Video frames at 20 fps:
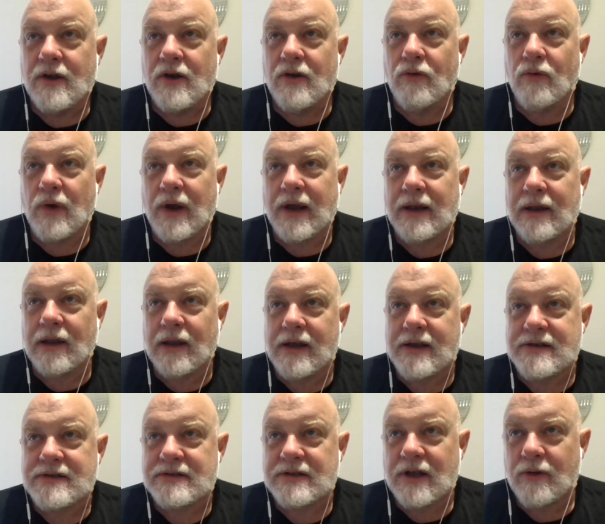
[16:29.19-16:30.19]
write
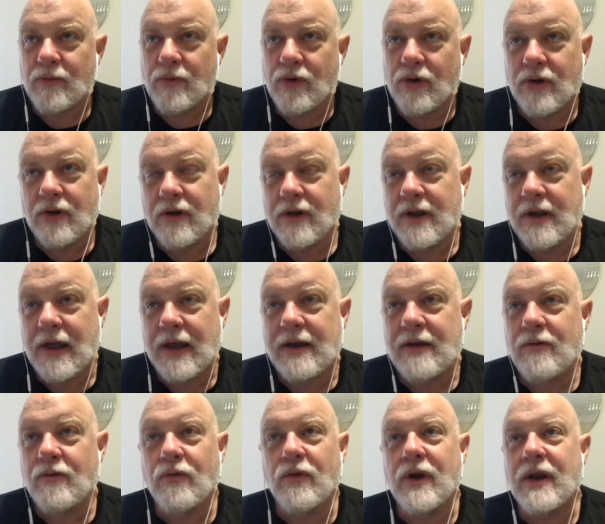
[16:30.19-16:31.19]
less, not more.
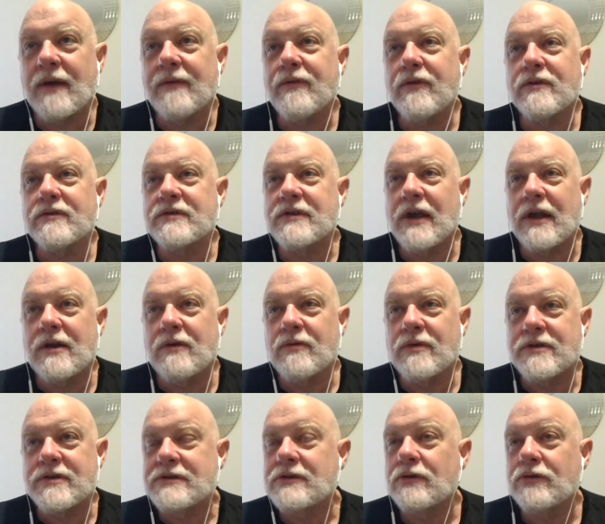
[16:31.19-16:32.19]
Whatever
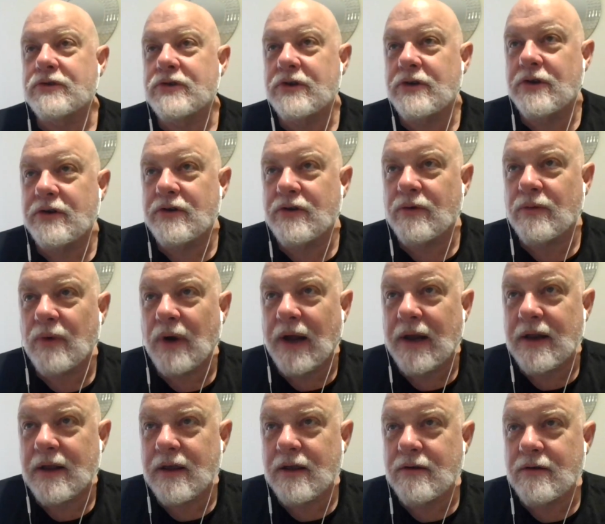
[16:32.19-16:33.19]
anyone's told you to do in
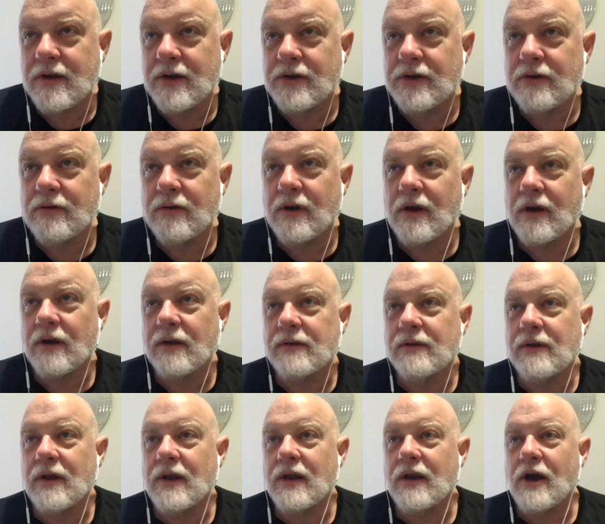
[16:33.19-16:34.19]
writing, you could do
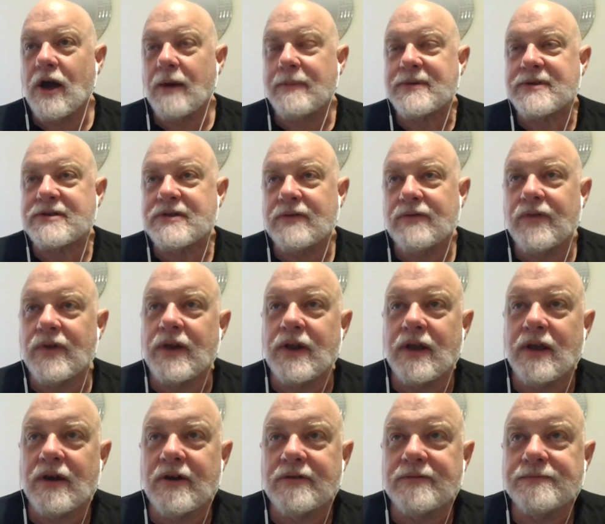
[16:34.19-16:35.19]
an opposite
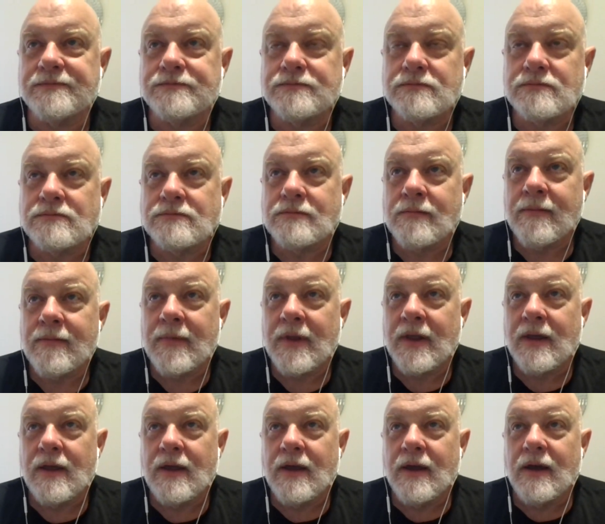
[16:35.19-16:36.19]
video
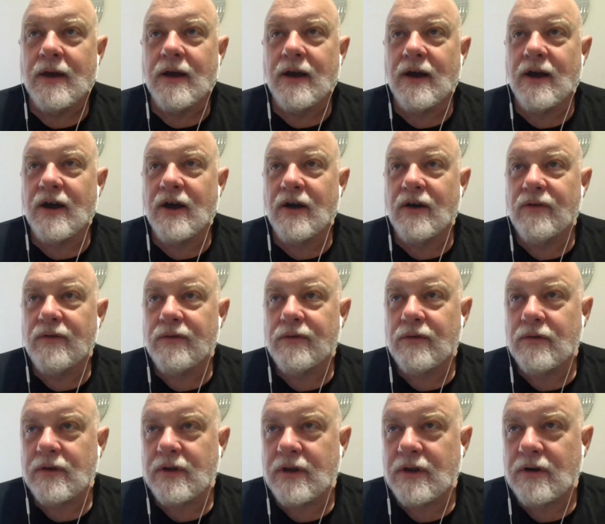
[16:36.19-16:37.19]
of,
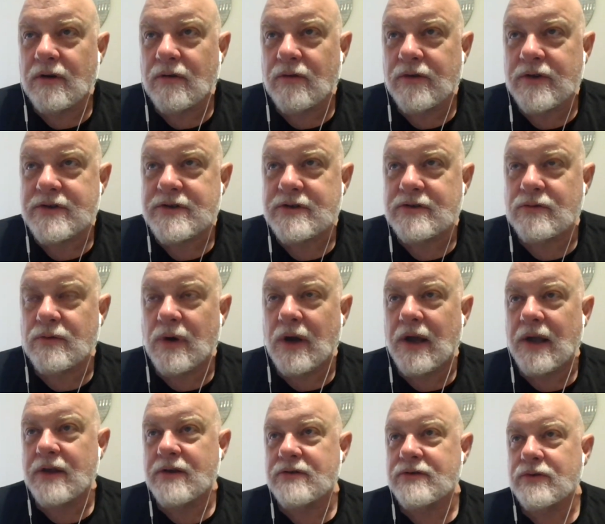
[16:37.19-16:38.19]
you know, this is
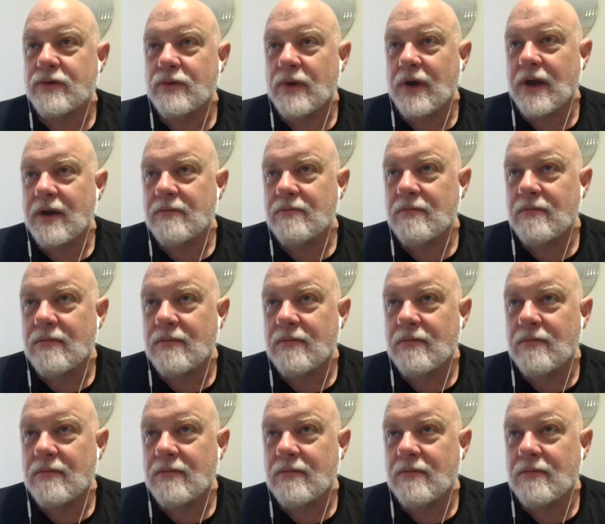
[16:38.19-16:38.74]
why you should write.